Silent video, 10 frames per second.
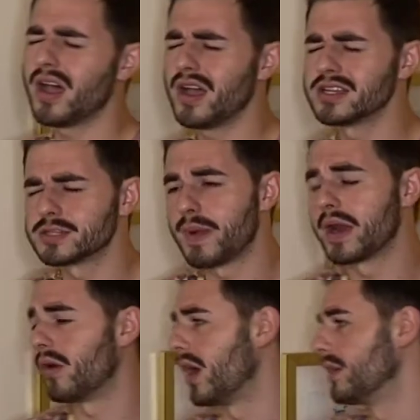
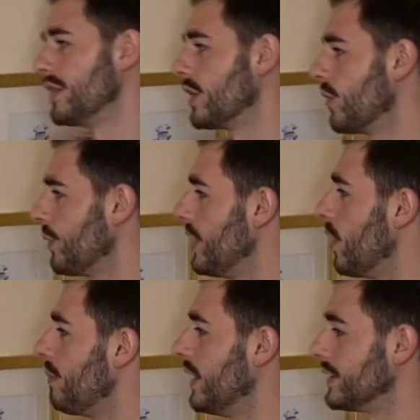Spinal olivary. What do we know
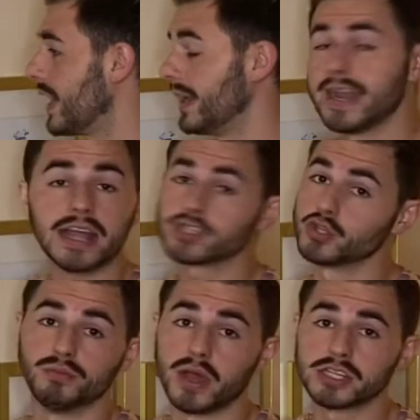about that? Not too
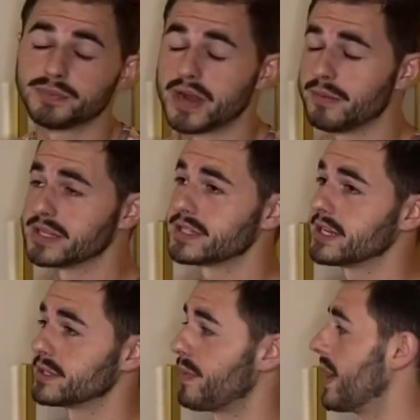much, but I'm going to say
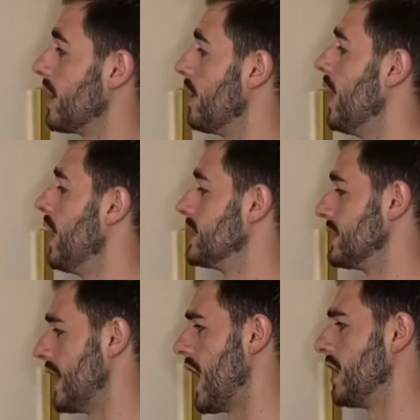spinal to
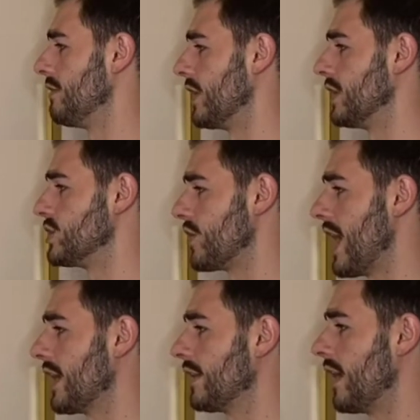the olivary
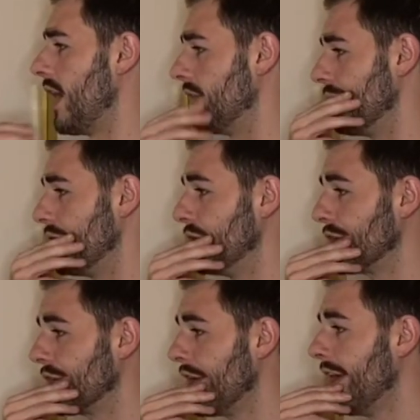tract on the
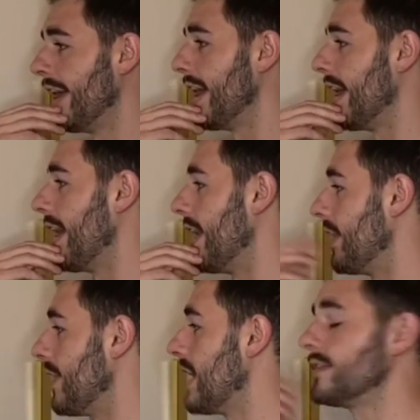medullary, and
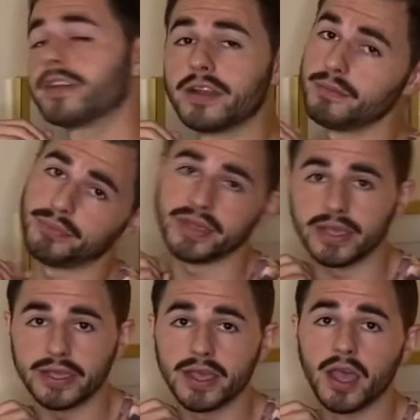that's going to
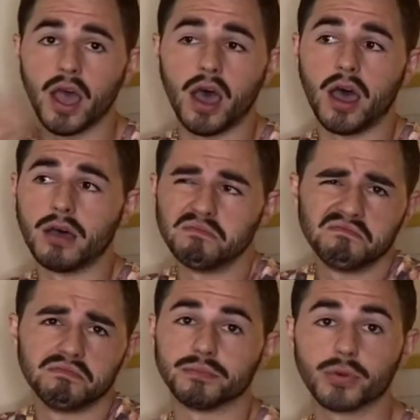be
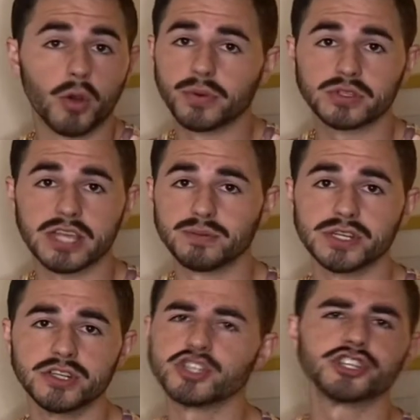
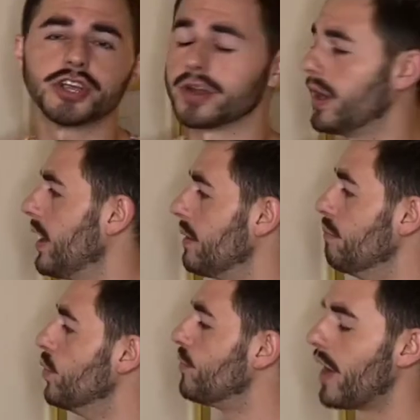proprioception. Sure.
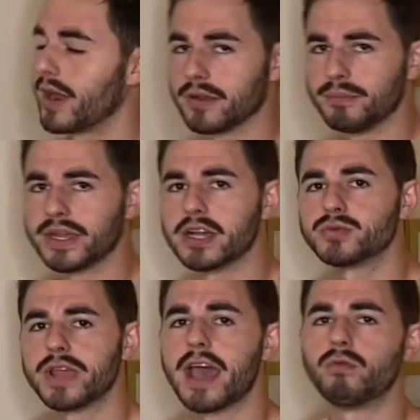Move on, because
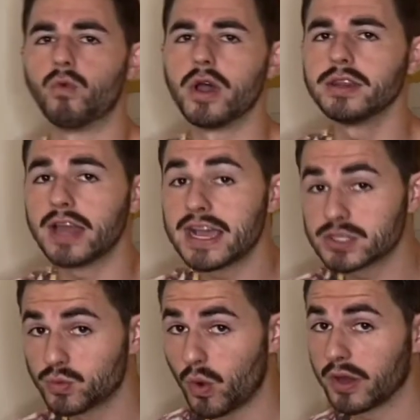we have one
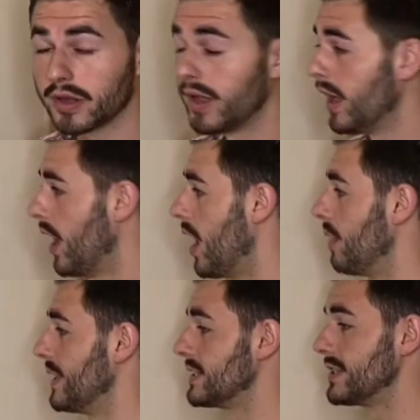last one
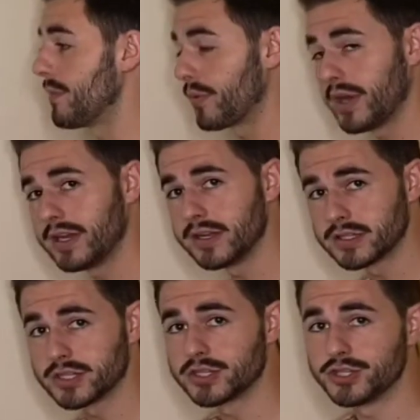that's separated
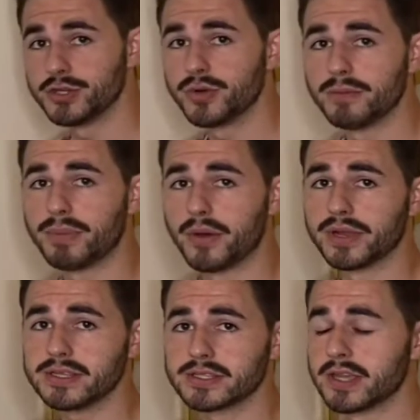into two
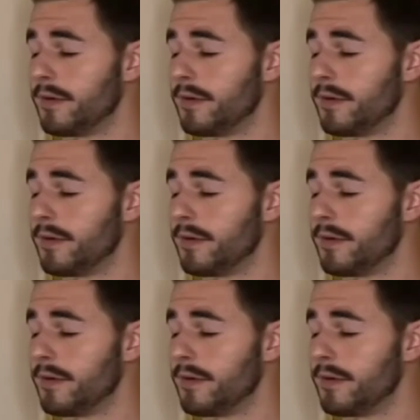components,